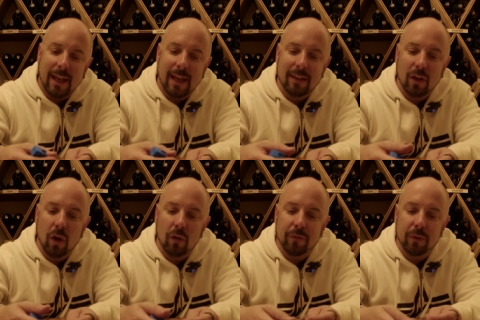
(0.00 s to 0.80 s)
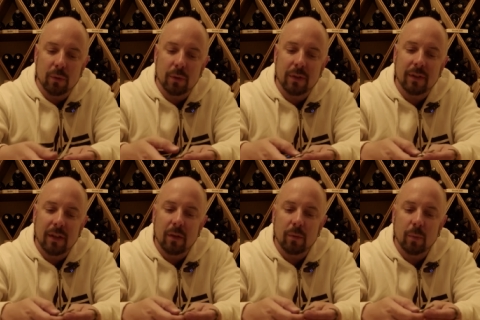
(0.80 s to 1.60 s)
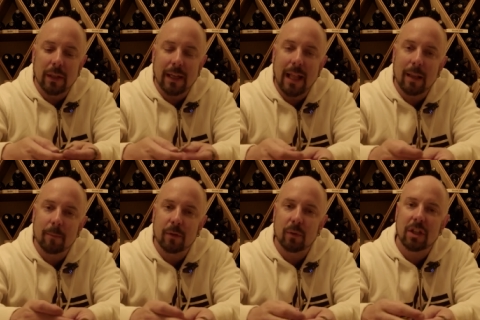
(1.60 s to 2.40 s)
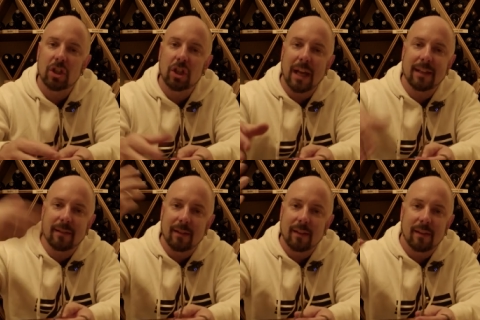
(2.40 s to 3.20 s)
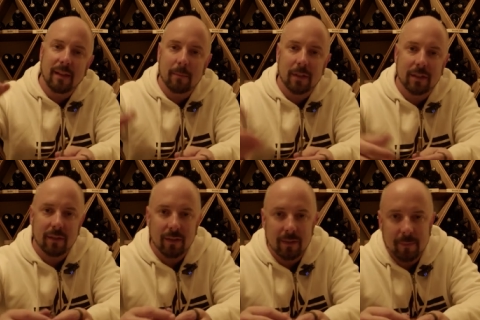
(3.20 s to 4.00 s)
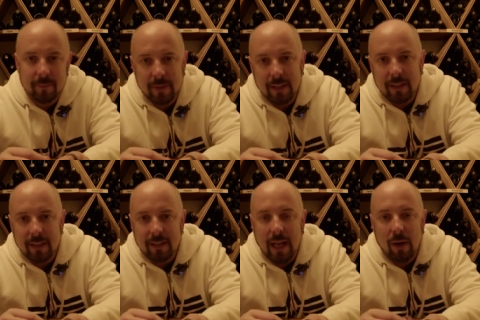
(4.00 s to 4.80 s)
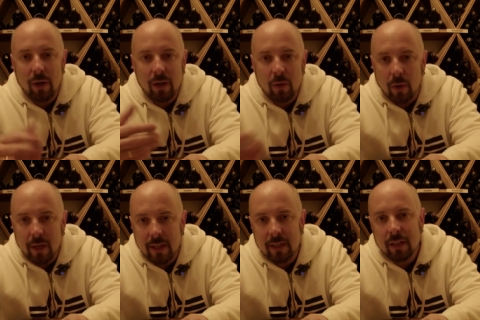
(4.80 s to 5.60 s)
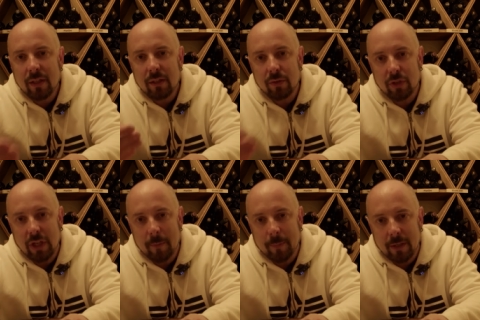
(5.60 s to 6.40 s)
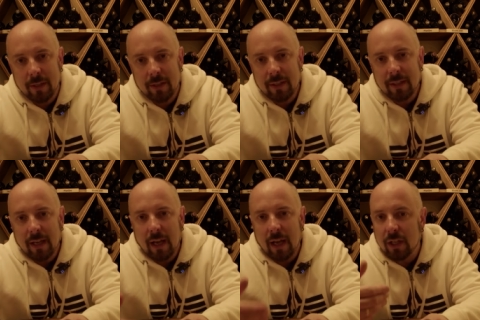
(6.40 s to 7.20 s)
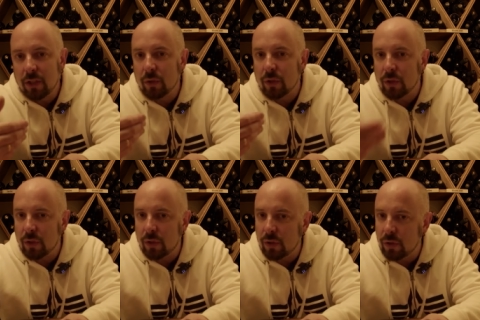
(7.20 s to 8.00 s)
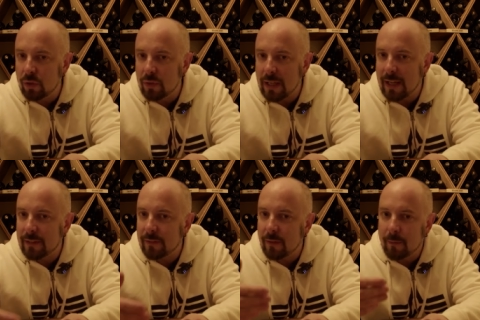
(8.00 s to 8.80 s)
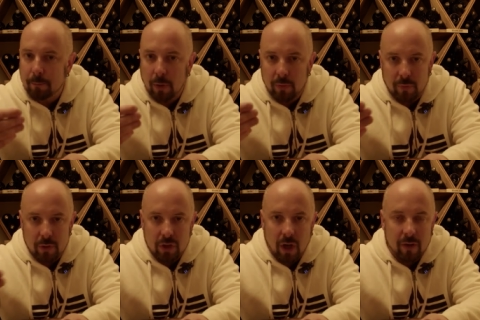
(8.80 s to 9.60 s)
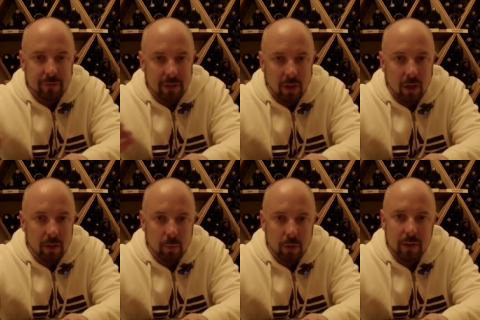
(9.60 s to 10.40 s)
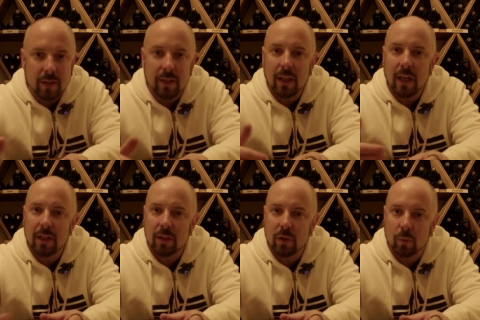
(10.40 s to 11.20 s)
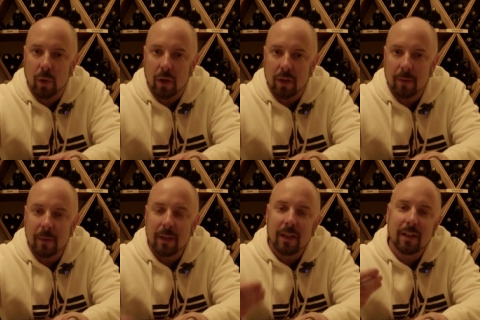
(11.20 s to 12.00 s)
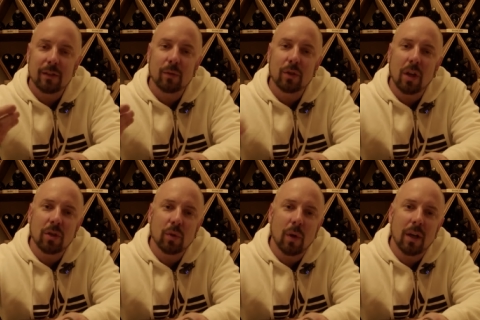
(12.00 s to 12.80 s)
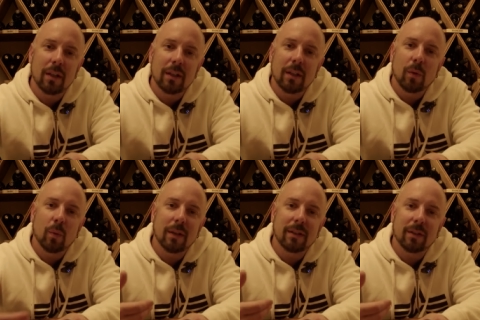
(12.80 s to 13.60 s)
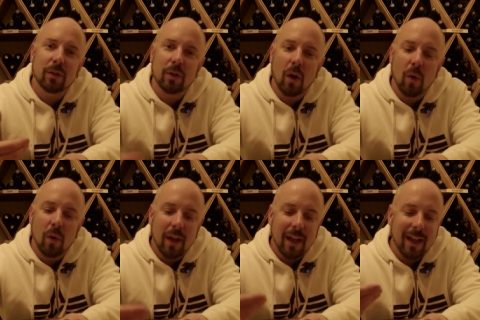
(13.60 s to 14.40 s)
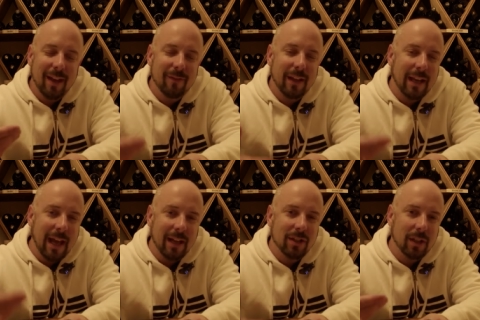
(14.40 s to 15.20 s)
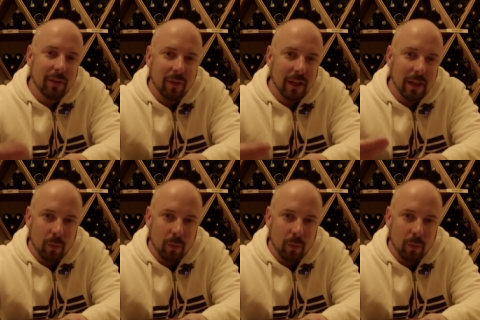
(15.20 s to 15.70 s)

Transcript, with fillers: and the O-flute will help to eject that material. Now, according to Shaper, uh, you can use that both for soft and hard woods and it should work. And so Joshua wanted to know if that actually really